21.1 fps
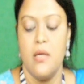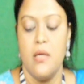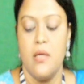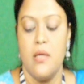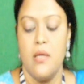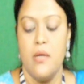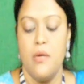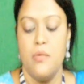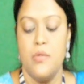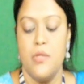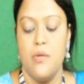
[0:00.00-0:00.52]

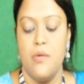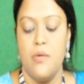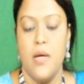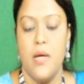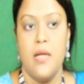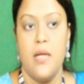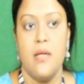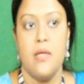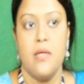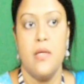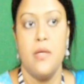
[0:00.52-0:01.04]
Q0
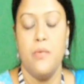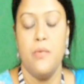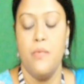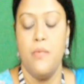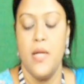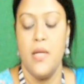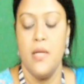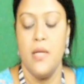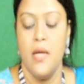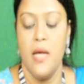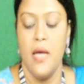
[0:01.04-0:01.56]
and
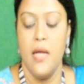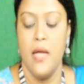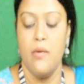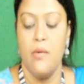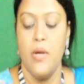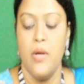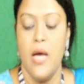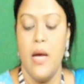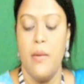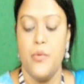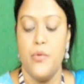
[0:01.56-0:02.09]
Q1 and we
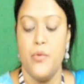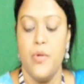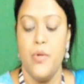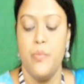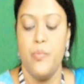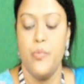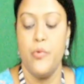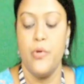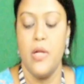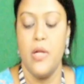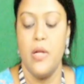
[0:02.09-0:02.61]
have to
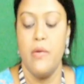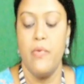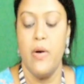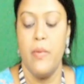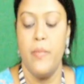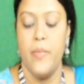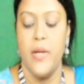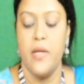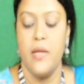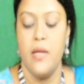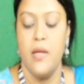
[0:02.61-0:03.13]
input
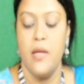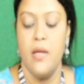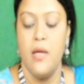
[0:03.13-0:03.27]
alphabet.